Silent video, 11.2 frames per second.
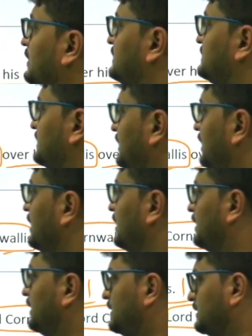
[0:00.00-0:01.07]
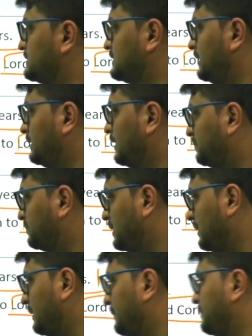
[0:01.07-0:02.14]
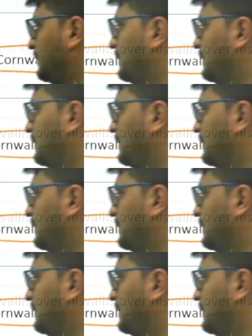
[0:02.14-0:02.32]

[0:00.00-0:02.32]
see it is said that the